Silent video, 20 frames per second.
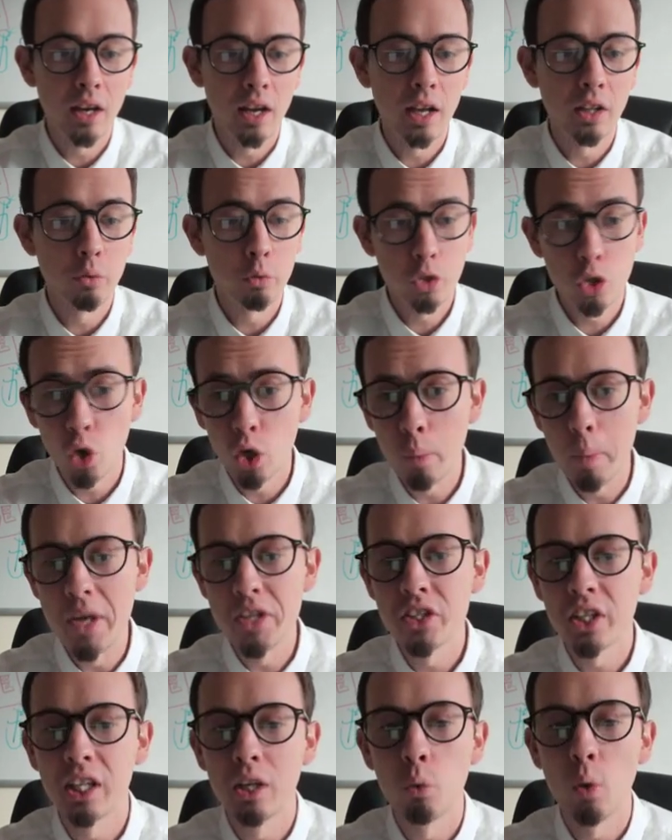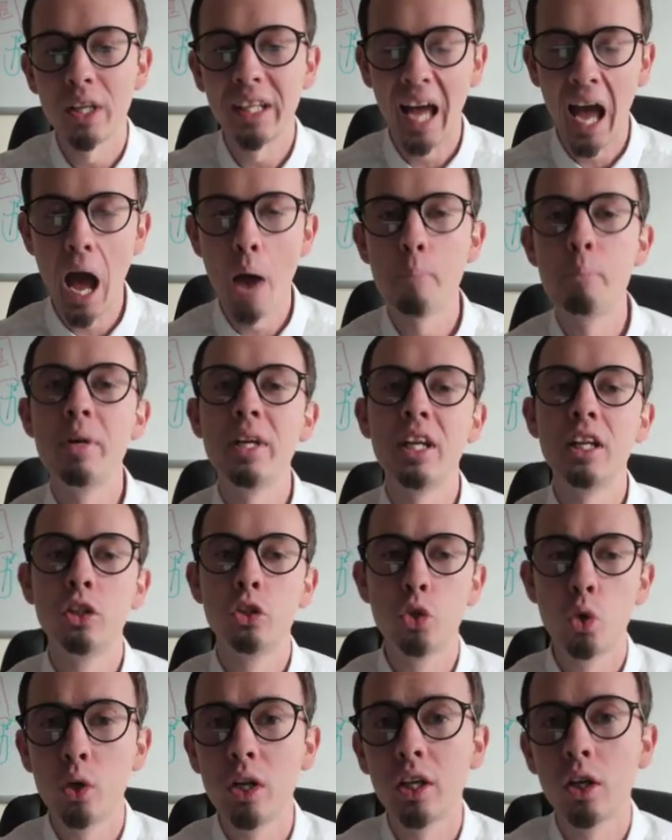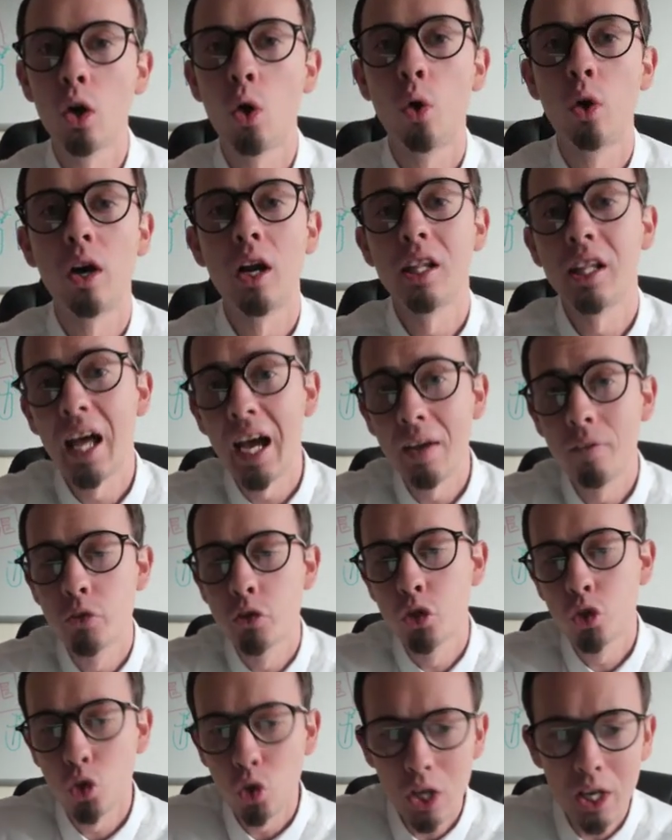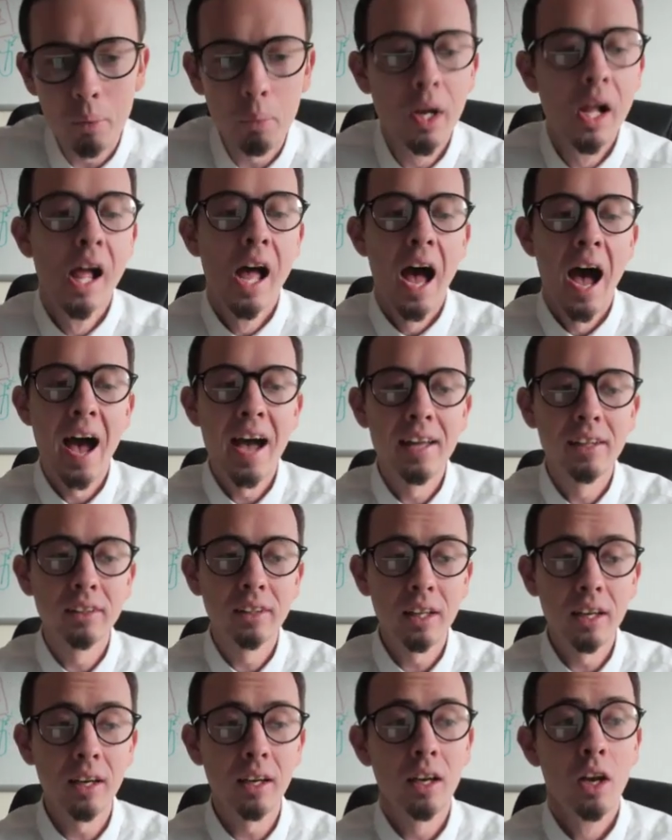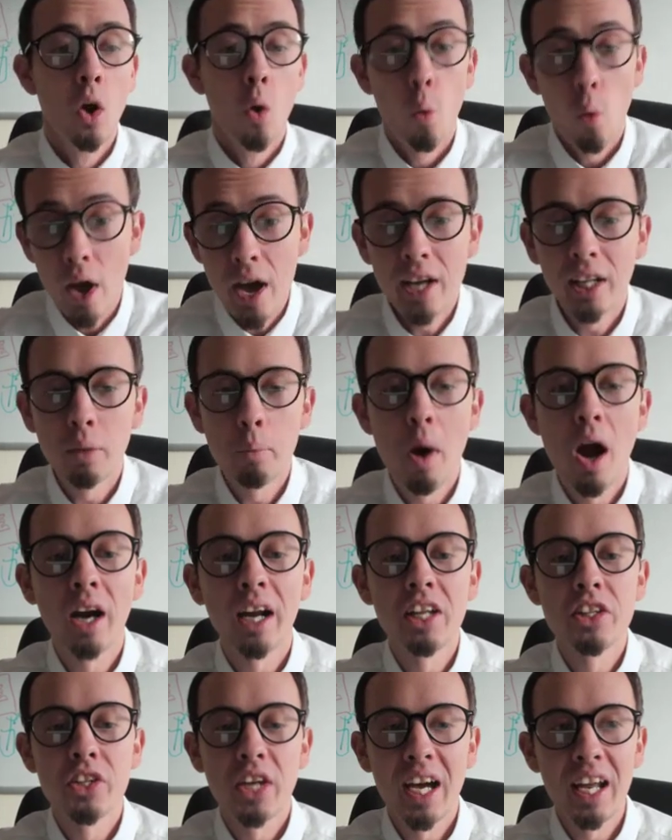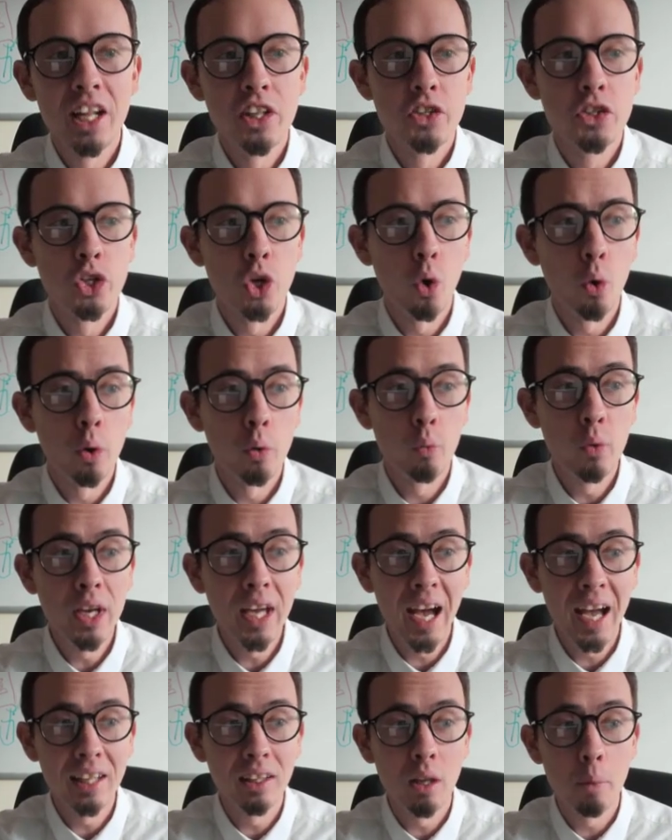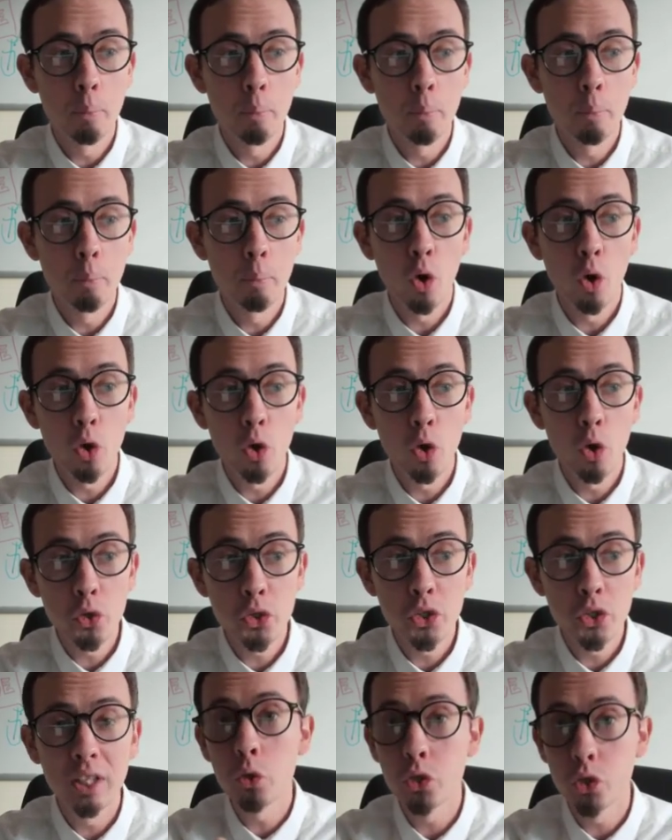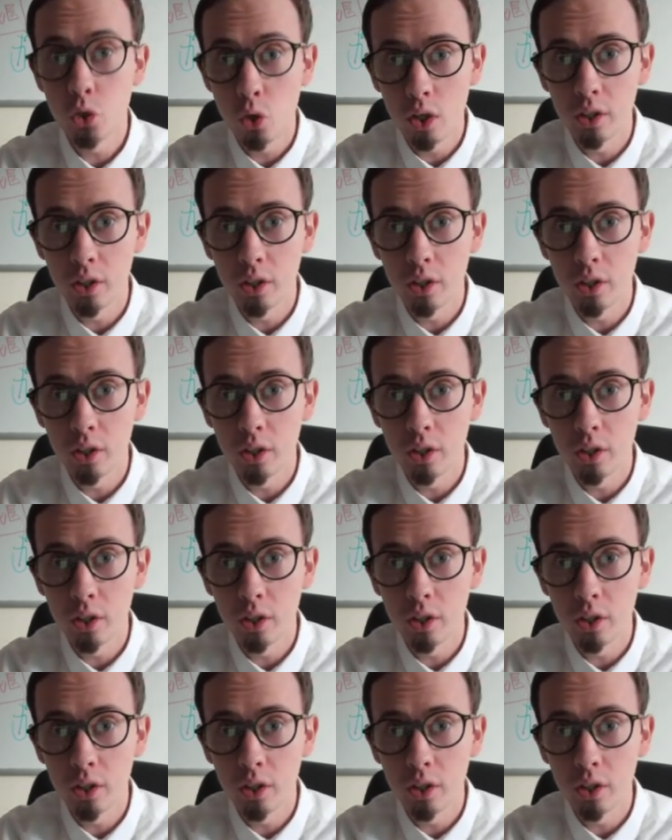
and, and, show you basically what happened during our live stream and uh, where the market's headed. So we had the positive news